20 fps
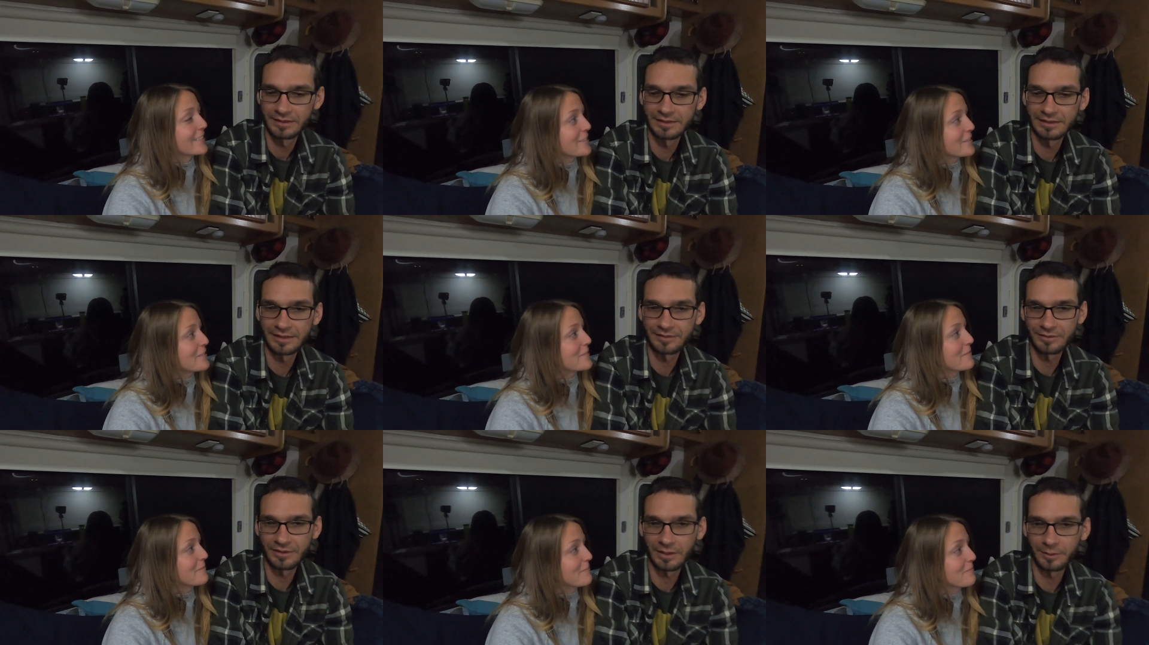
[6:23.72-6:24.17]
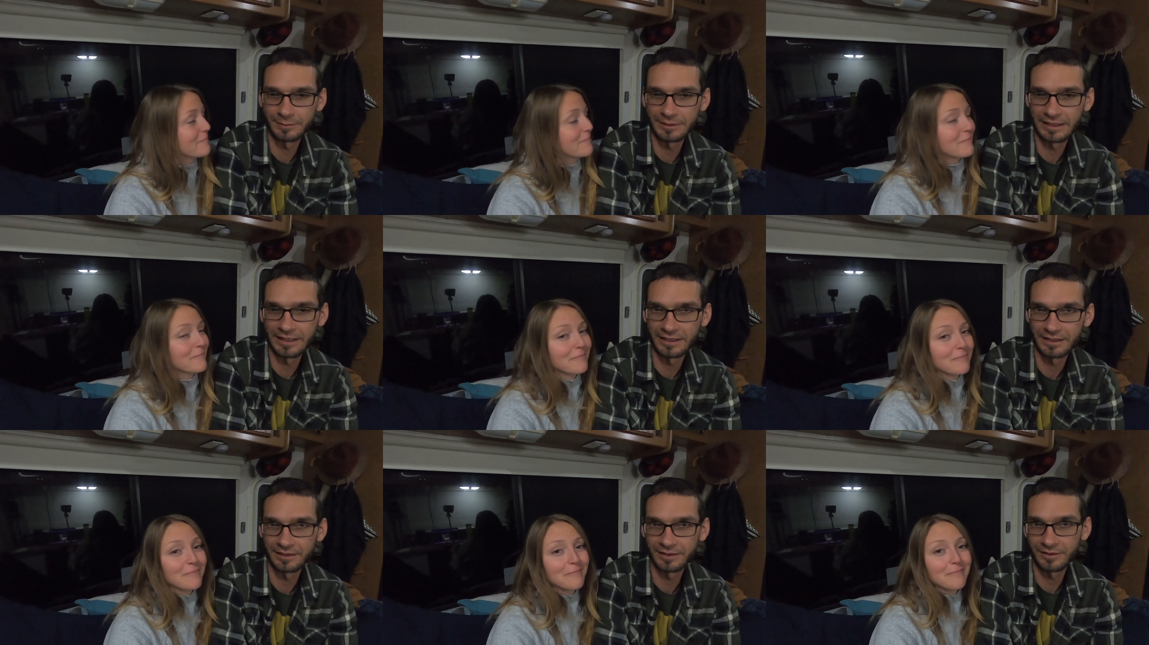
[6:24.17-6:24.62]
Speaker 1: they've got
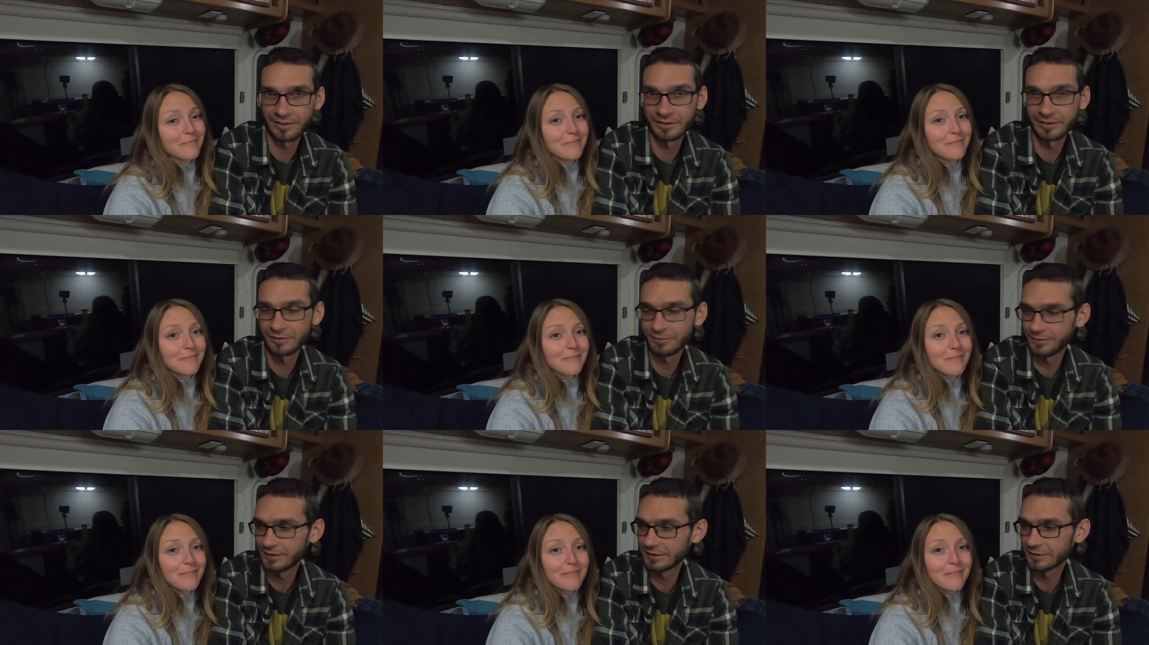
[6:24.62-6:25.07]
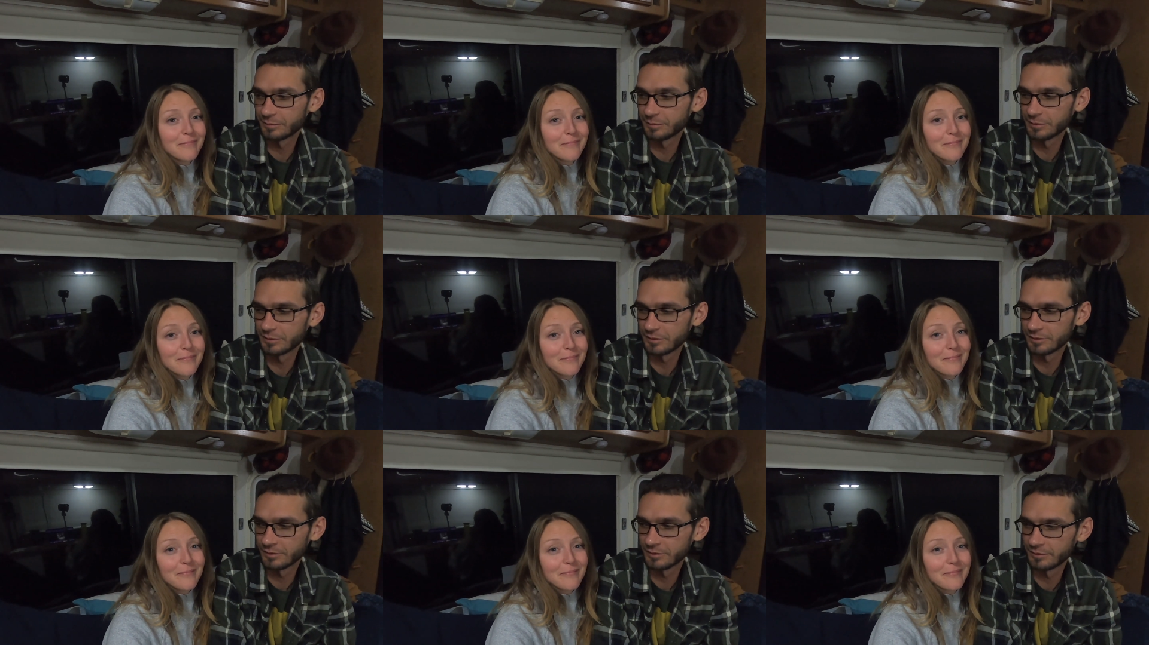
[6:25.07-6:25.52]
me added on the
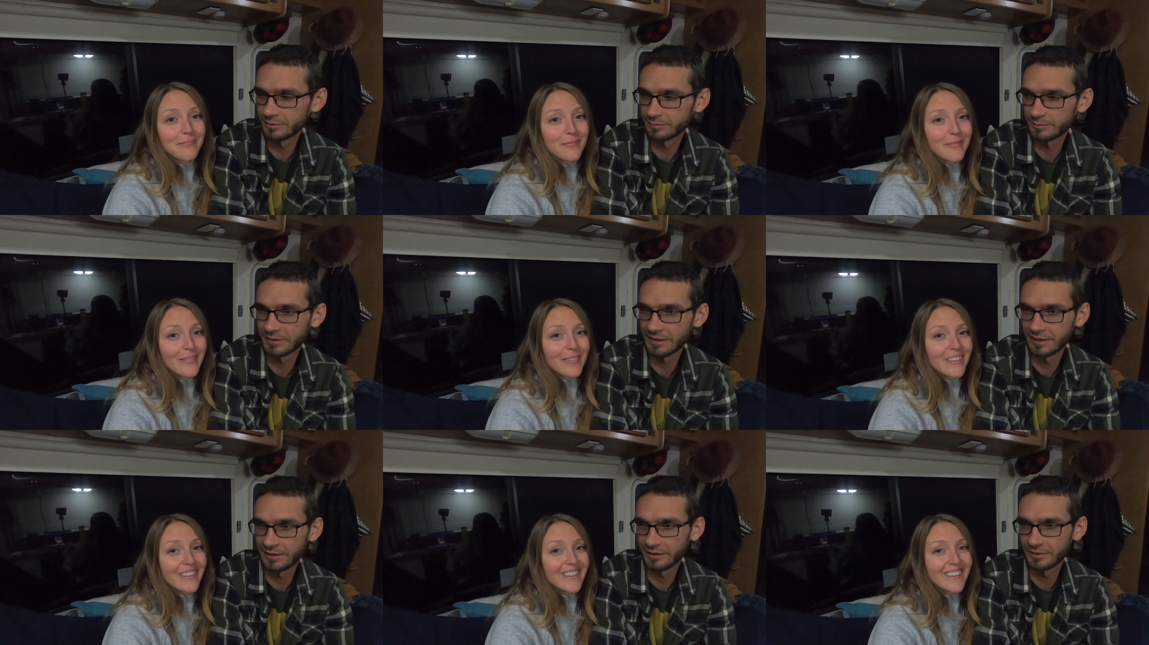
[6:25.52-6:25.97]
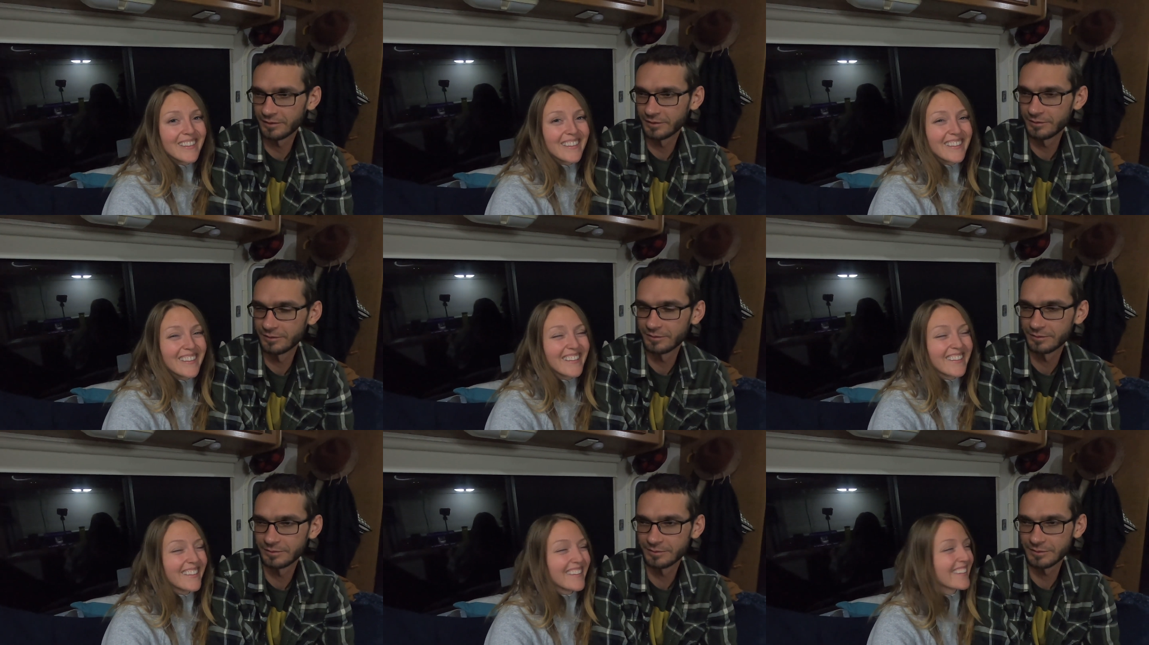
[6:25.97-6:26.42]
Facebook group
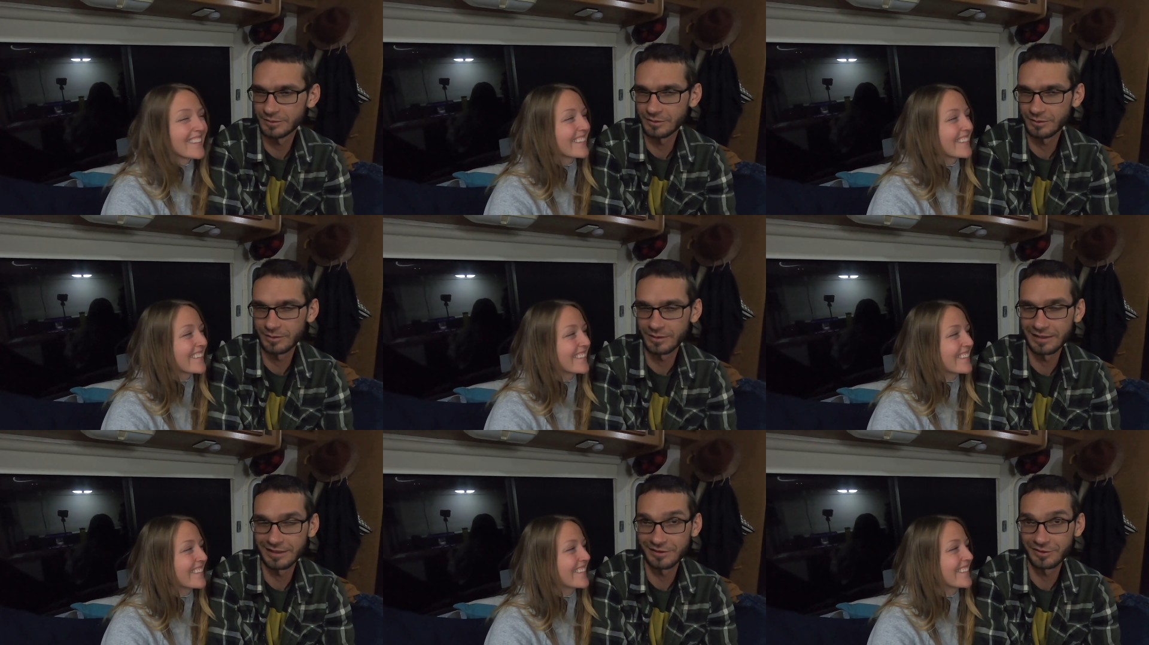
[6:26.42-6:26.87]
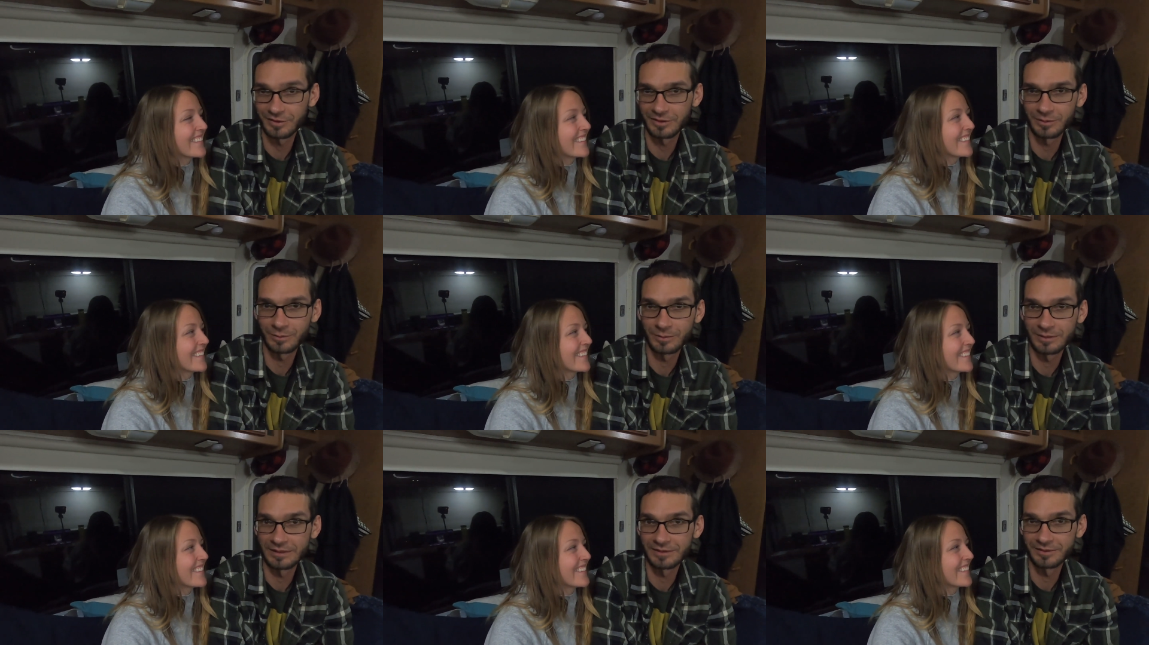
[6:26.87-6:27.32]
now. So I
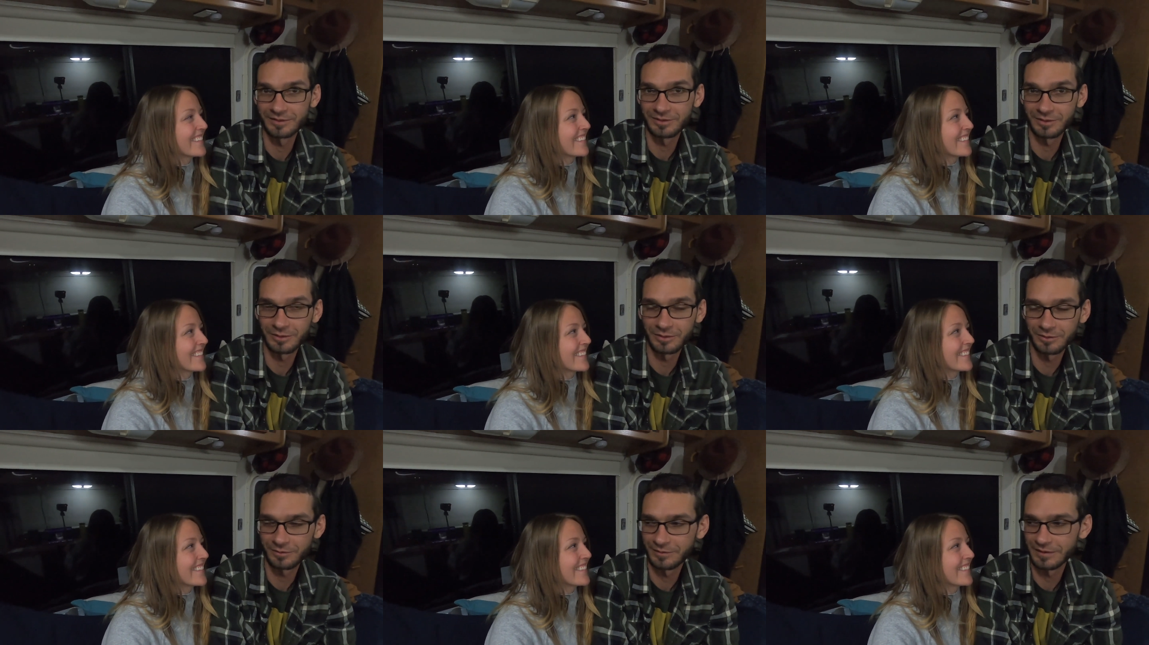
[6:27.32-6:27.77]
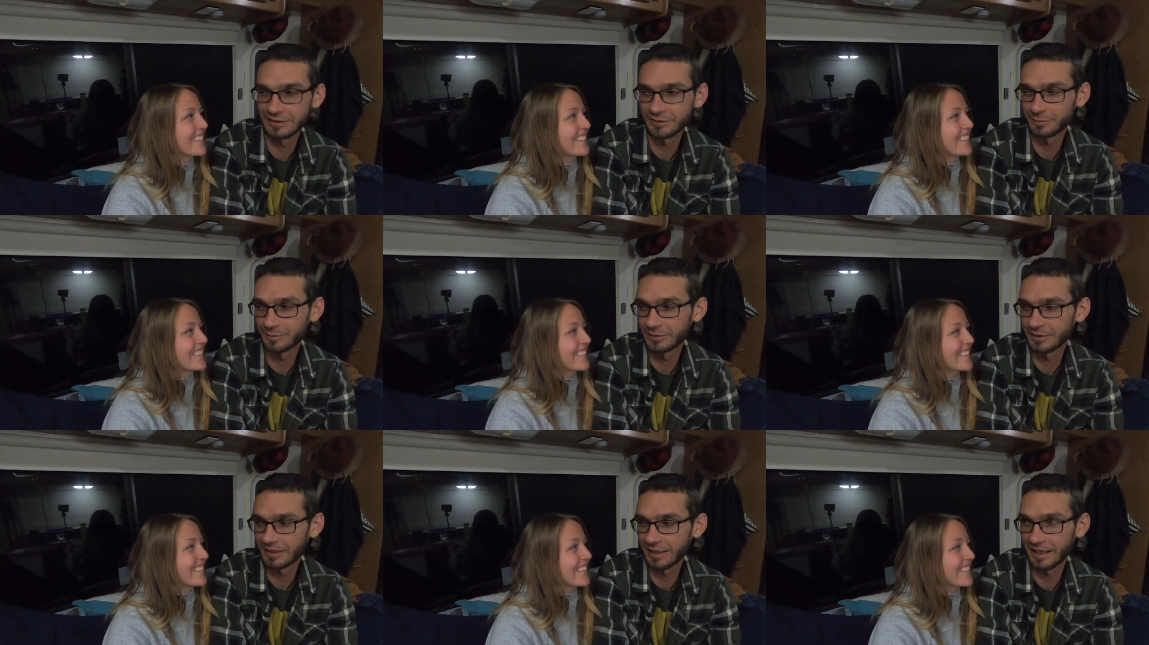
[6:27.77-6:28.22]
actually reinstalled the
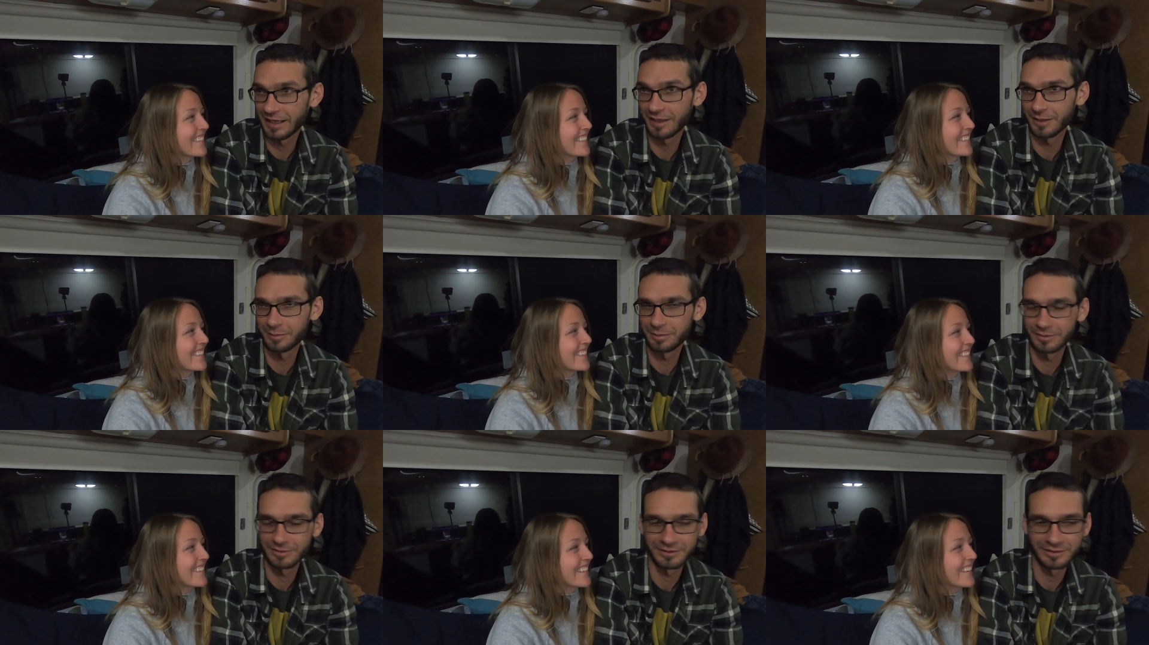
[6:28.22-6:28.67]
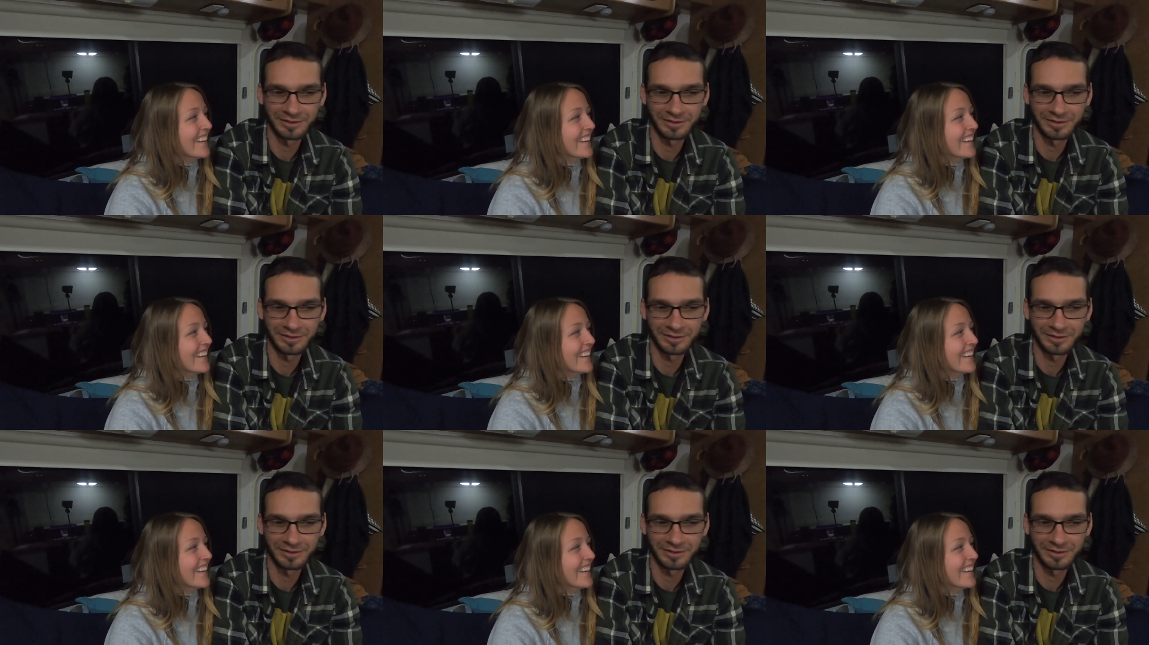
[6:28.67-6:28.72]
Facebook app.